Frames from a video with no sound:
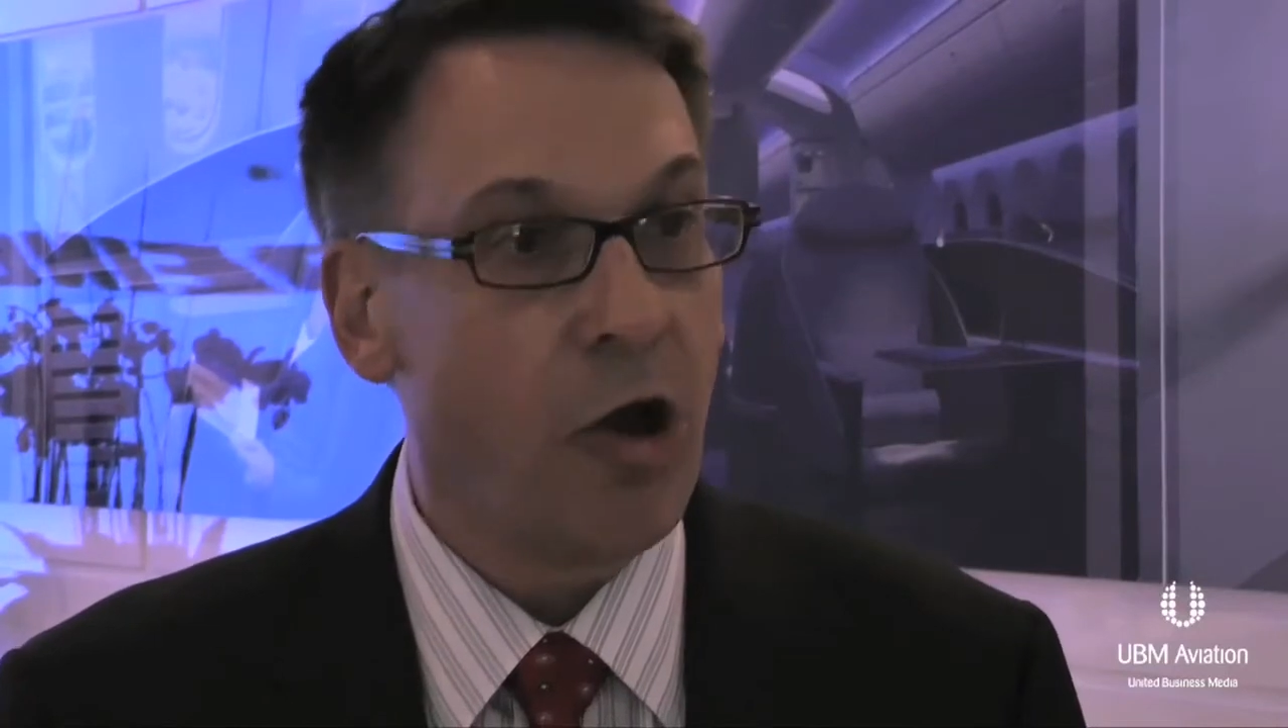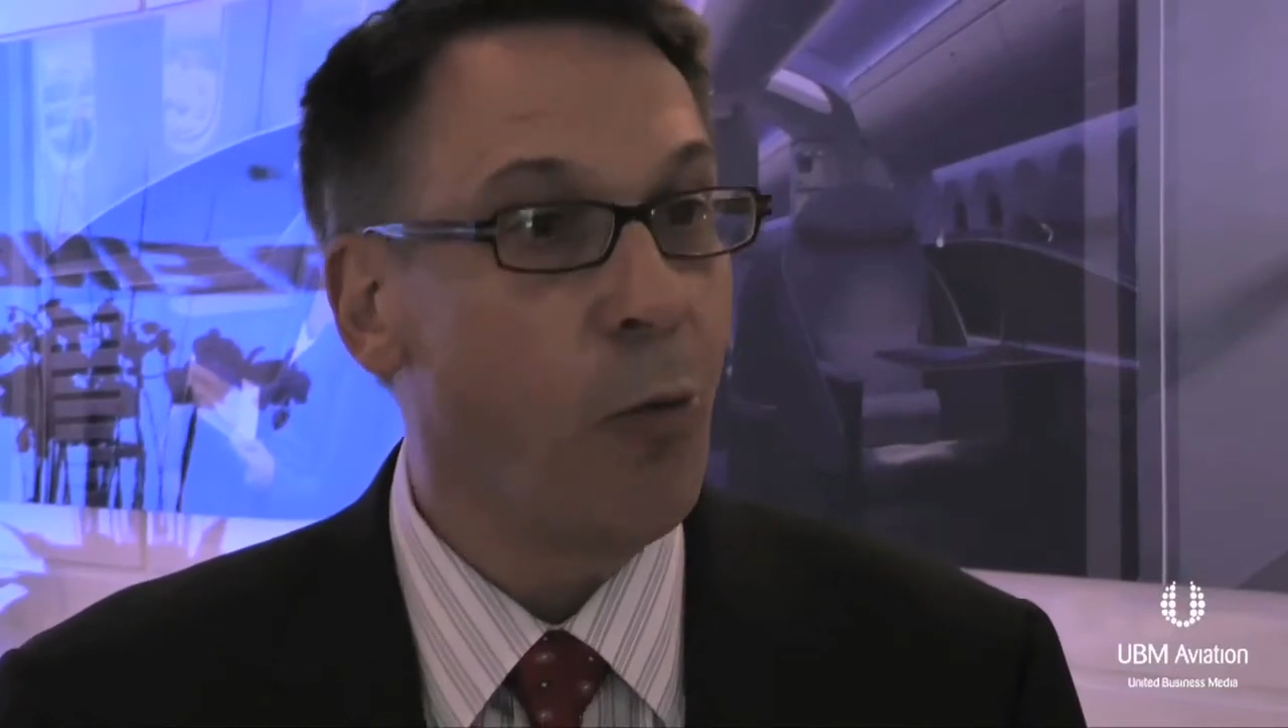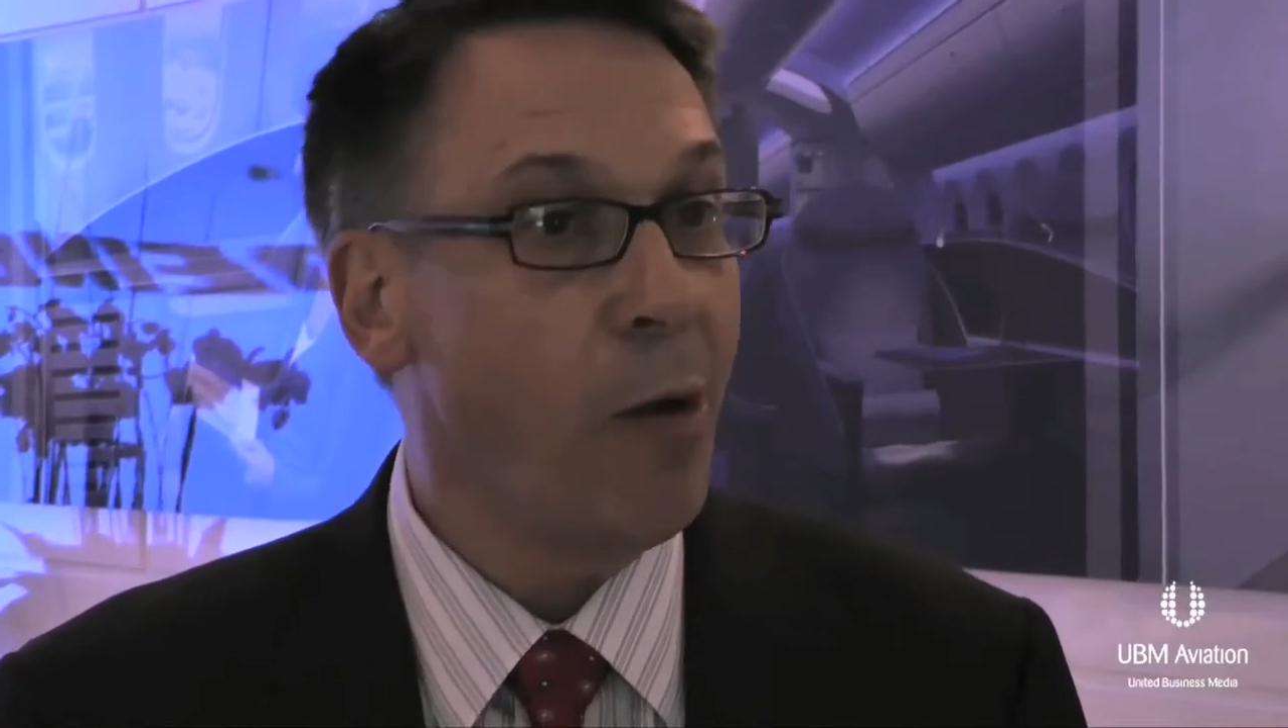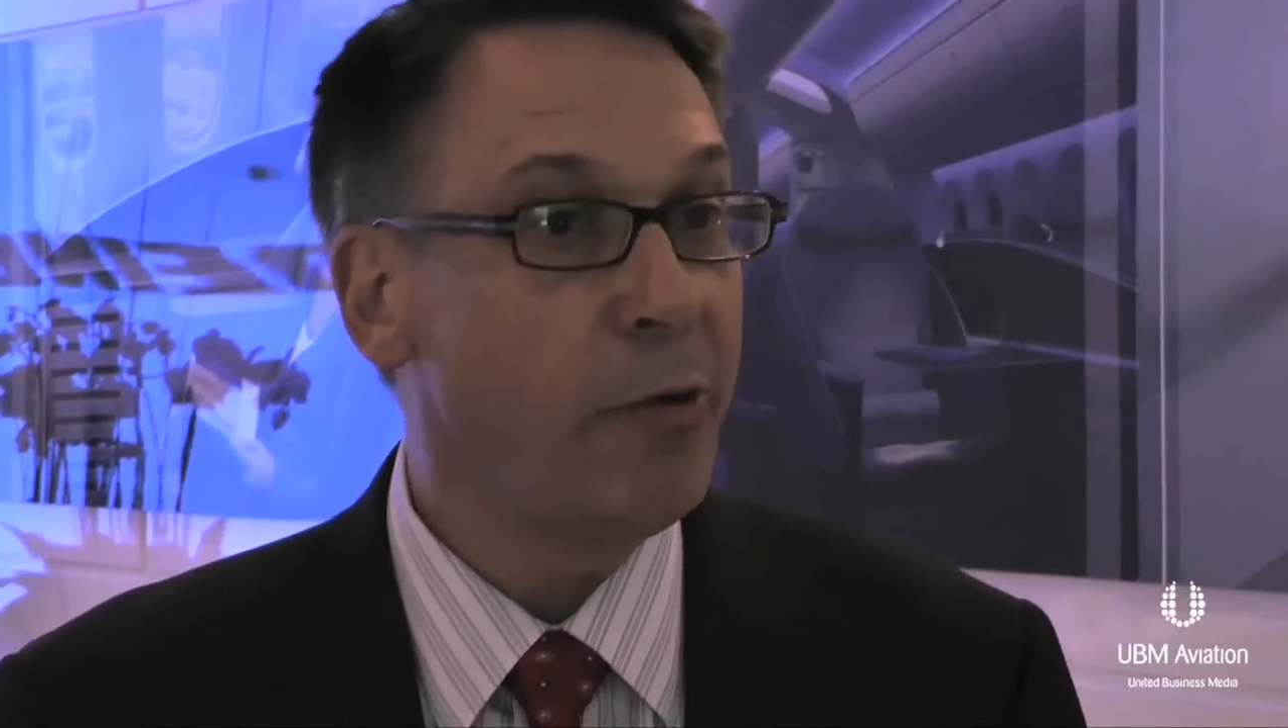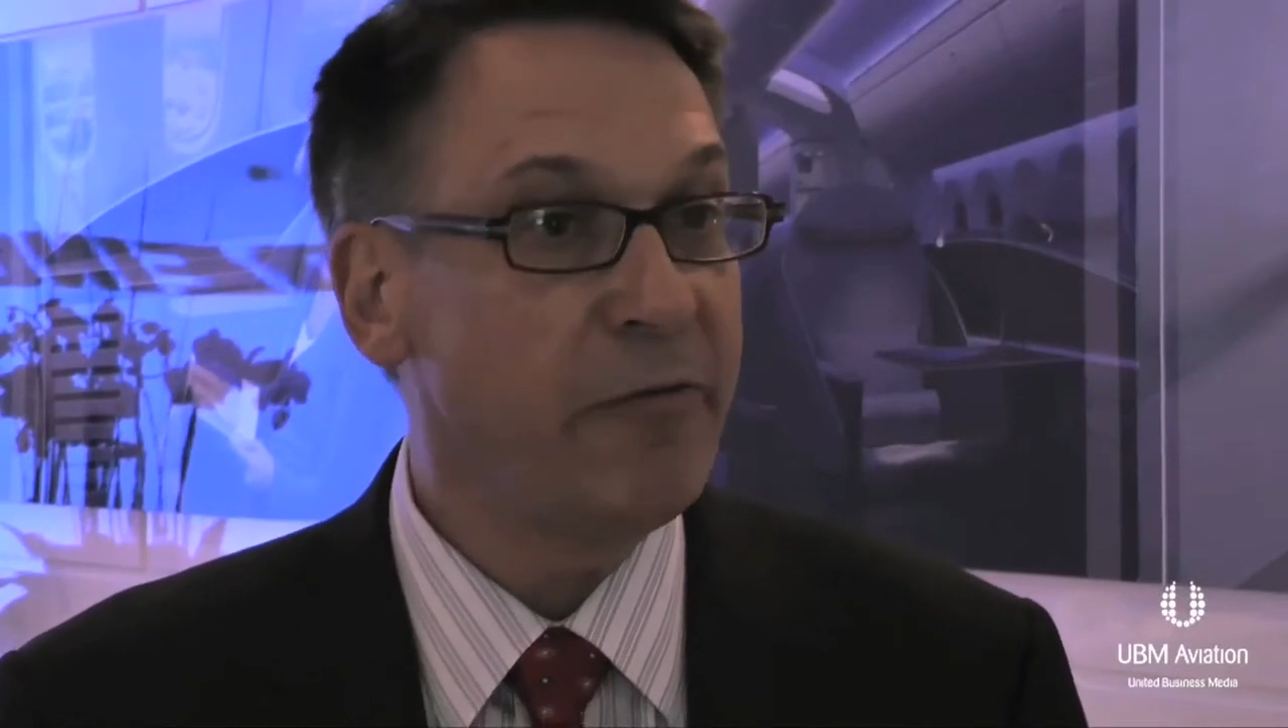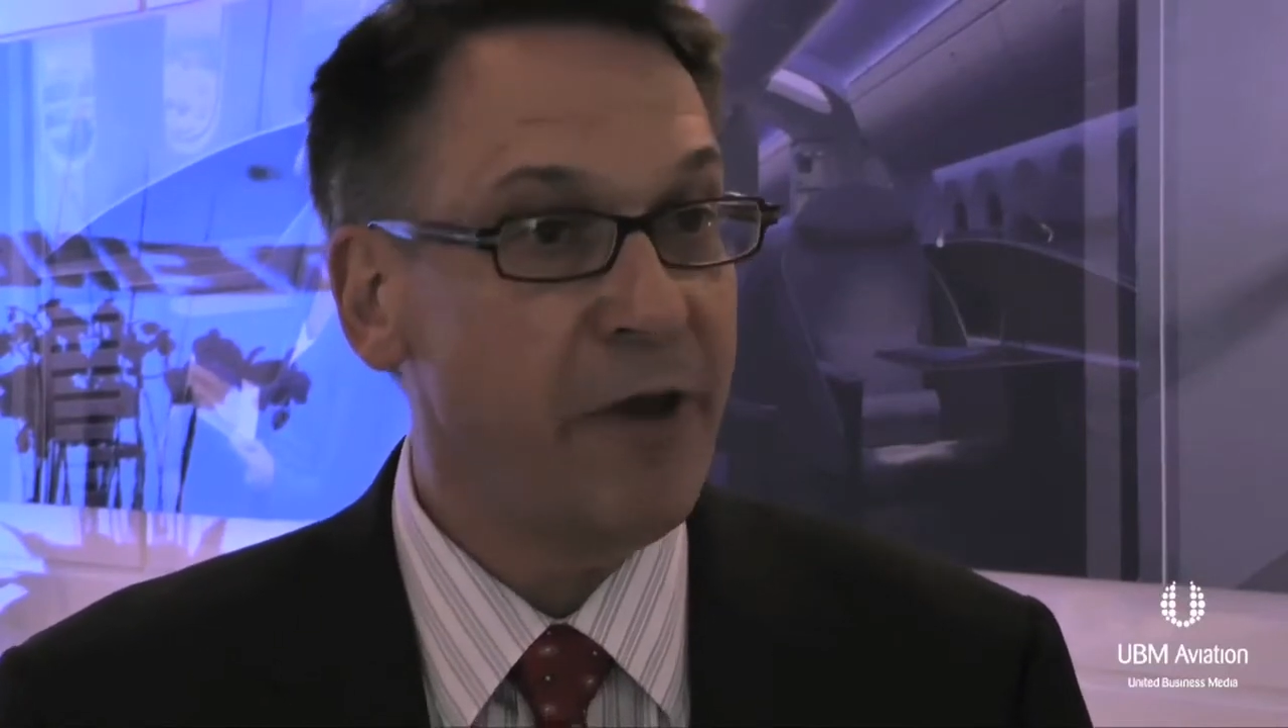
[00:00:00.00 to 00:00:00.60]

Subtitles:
No, what we